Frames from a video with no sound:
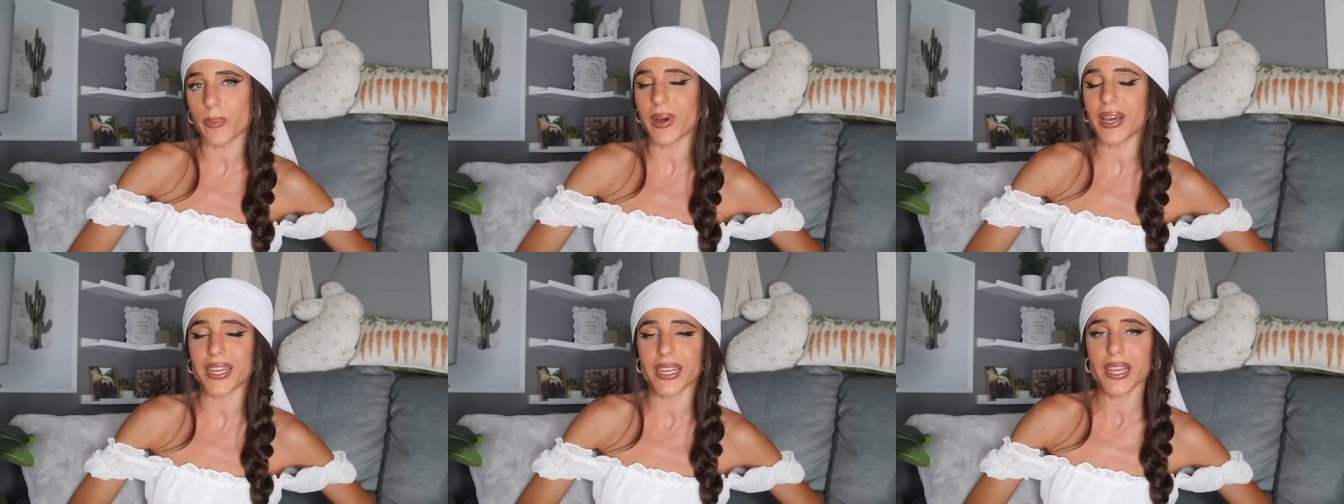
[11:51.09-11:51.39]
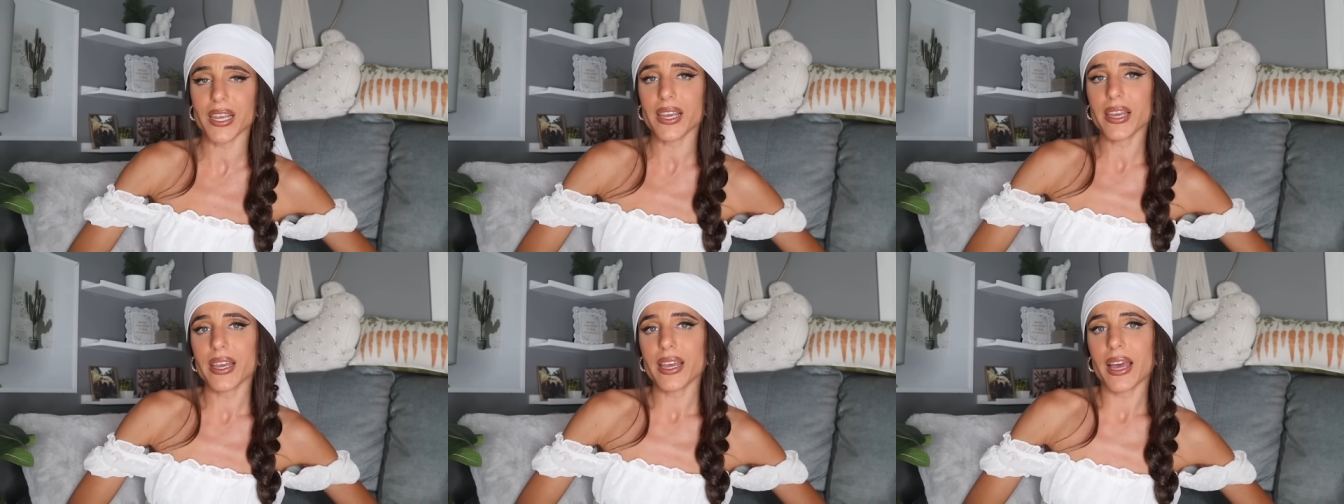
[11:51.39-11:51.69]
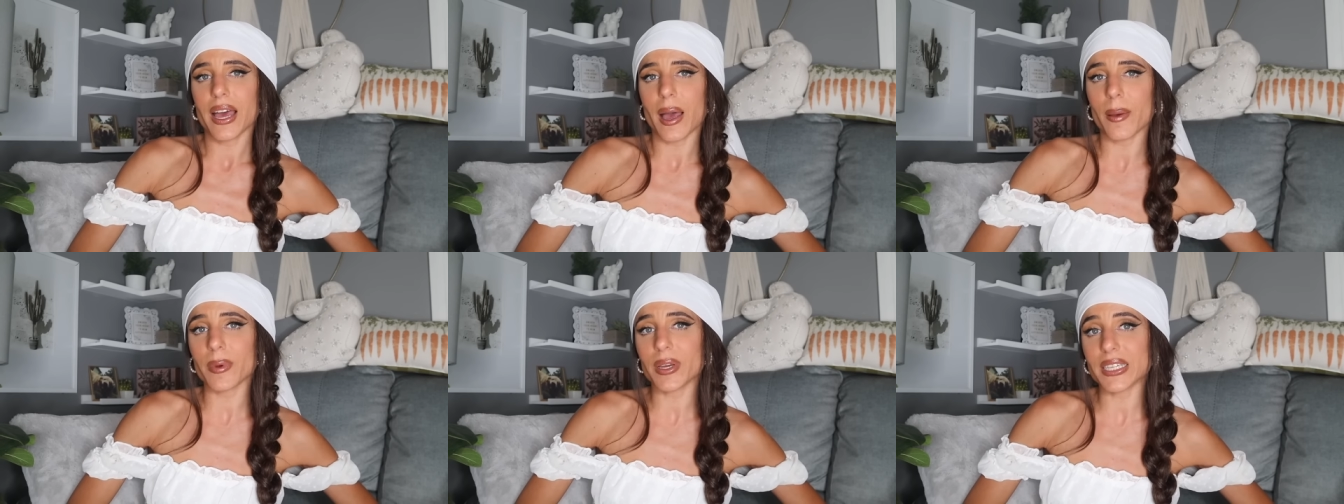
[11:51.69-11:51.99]
But
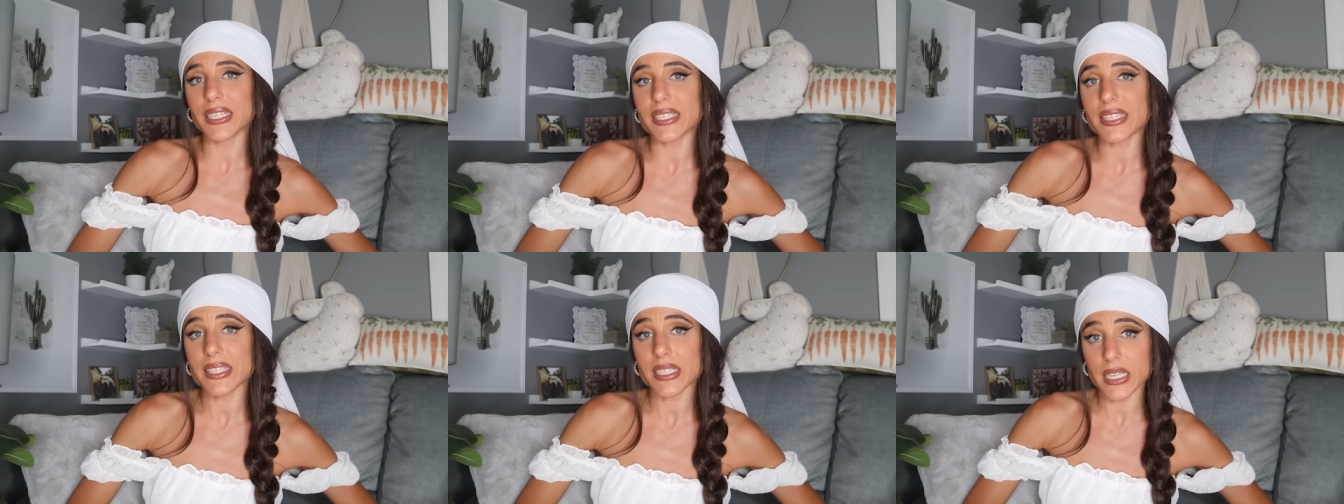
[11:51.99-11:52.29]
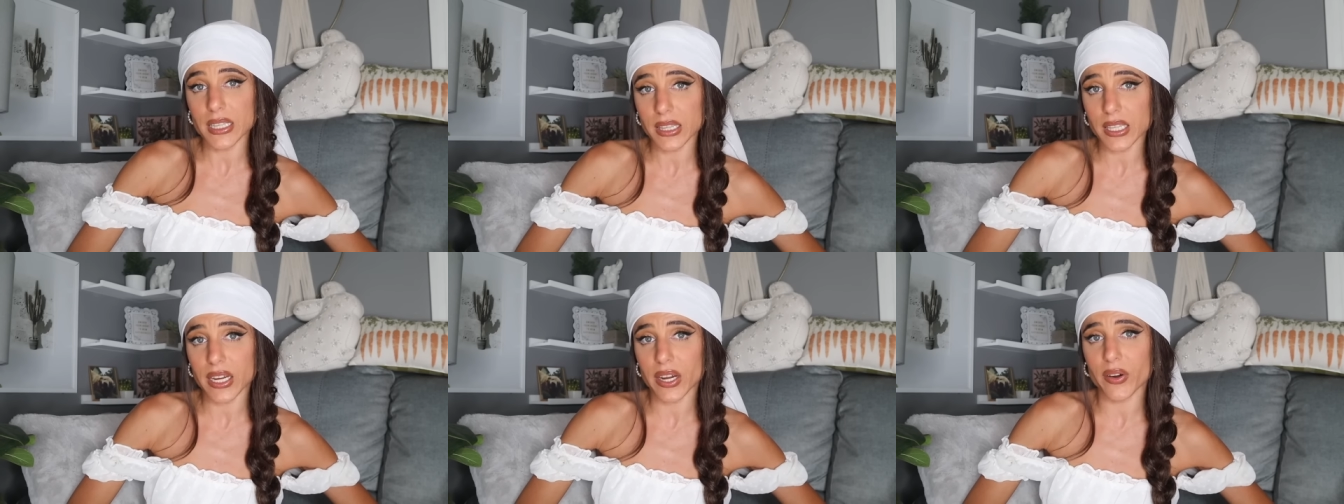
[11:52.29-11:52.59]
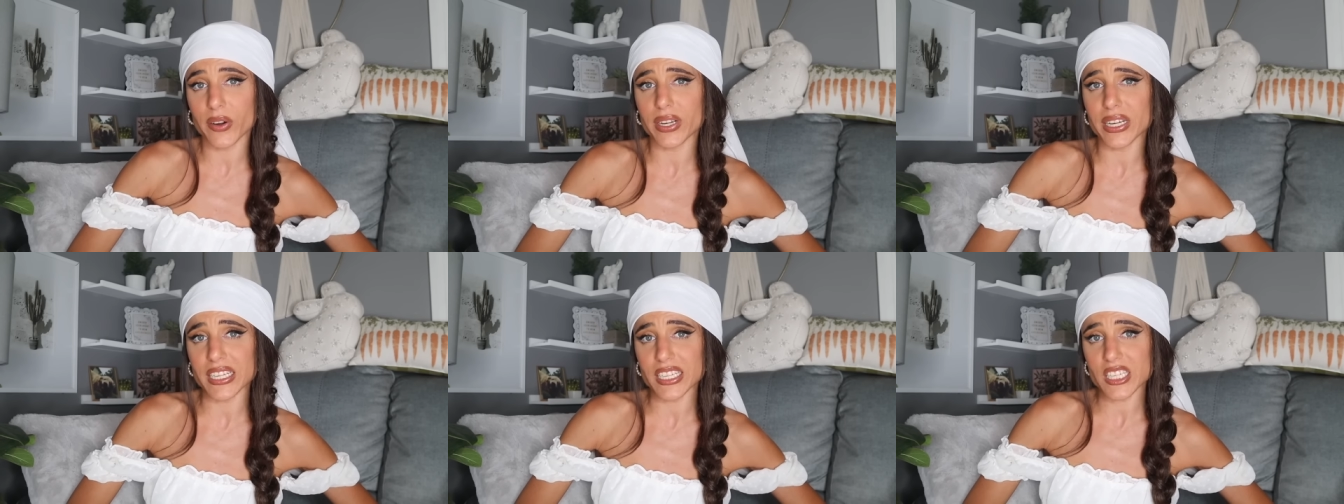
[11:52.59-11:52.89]
I'm going to sit
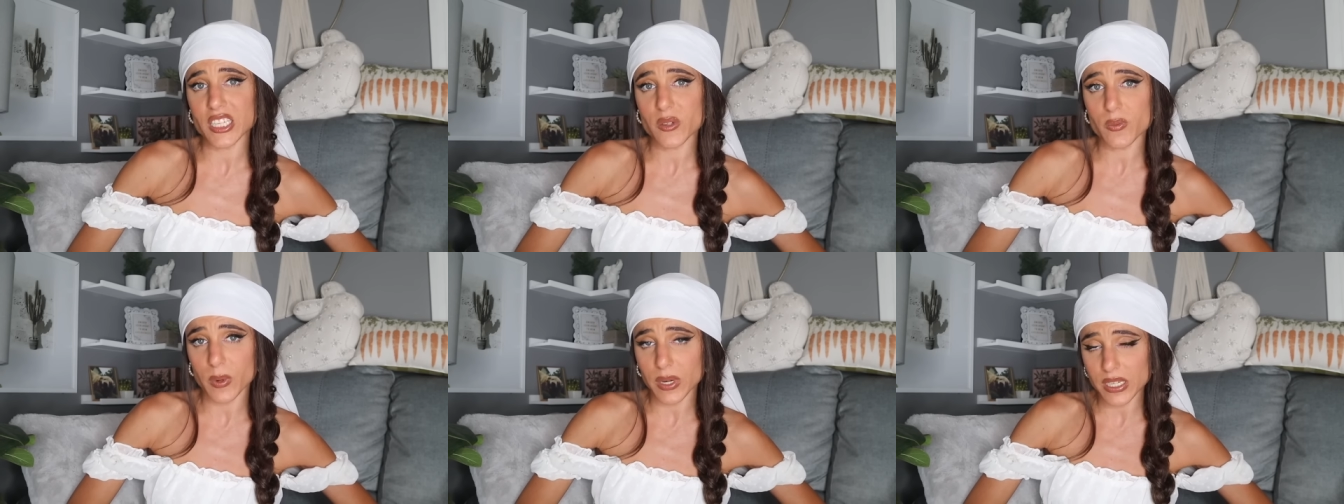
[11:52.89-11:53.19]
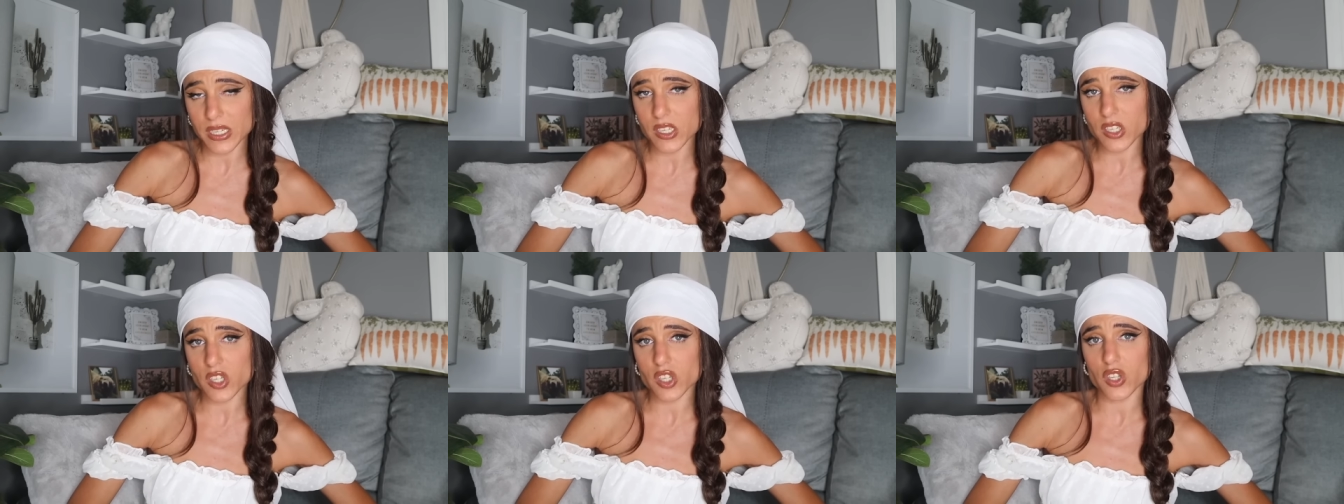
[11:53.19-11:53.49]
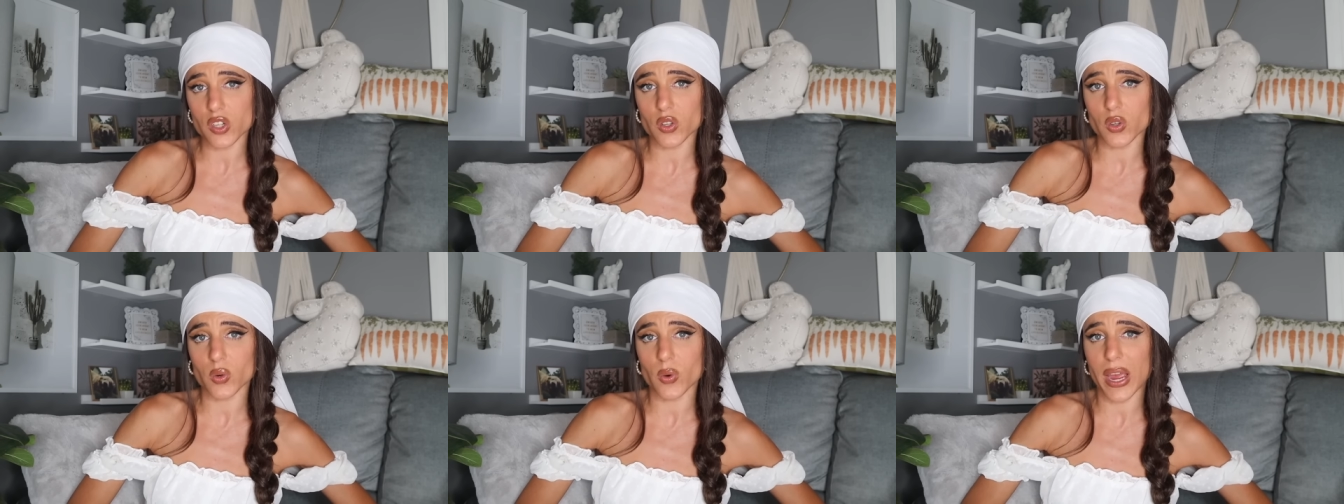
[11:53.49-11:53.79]
there and express
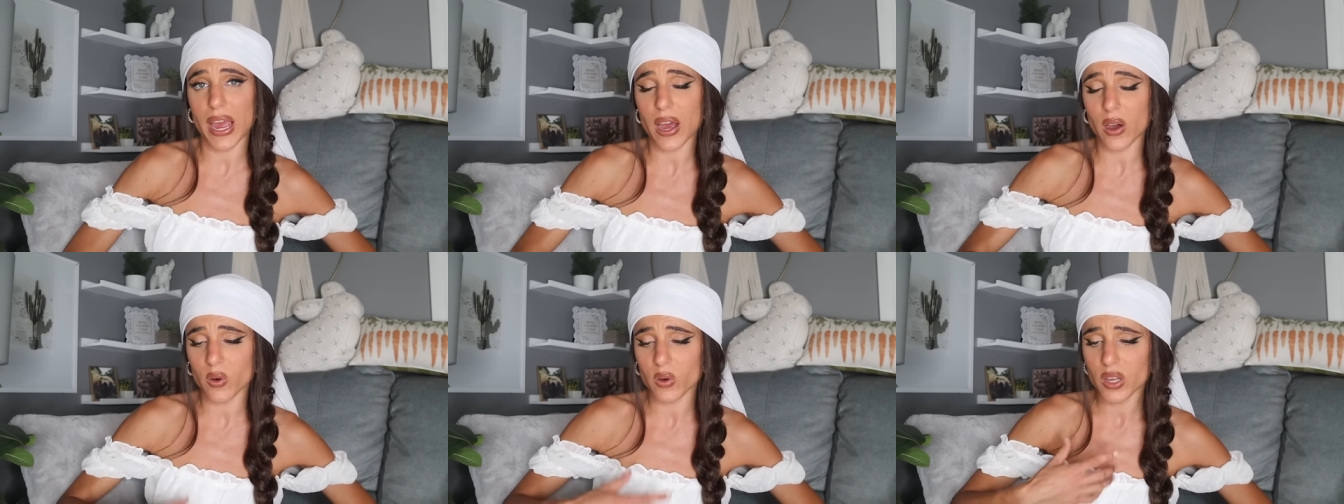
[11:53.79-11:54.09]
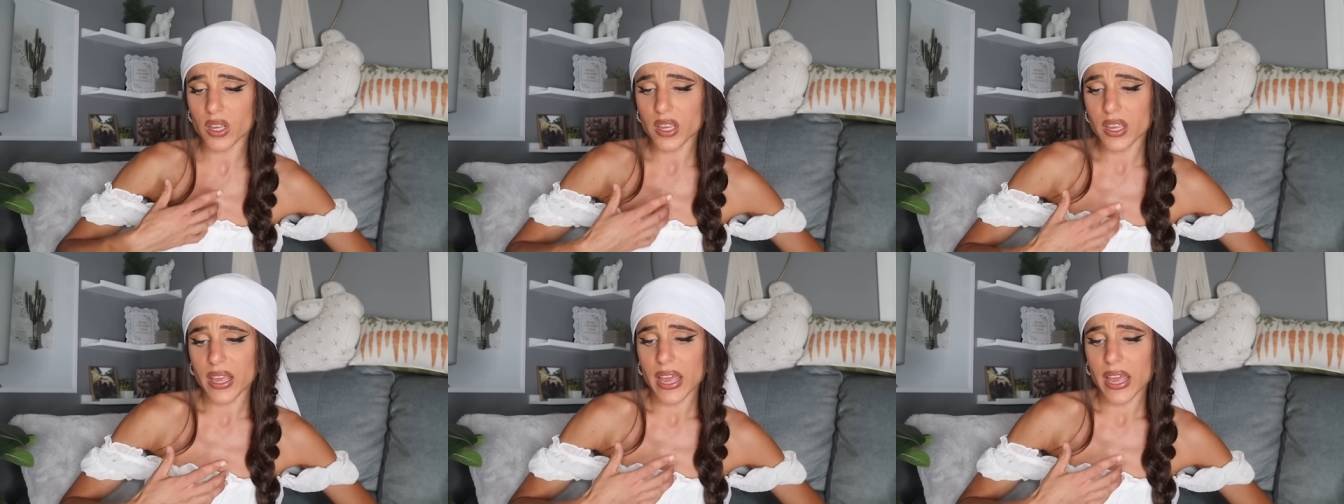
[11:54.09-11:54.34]
to you how,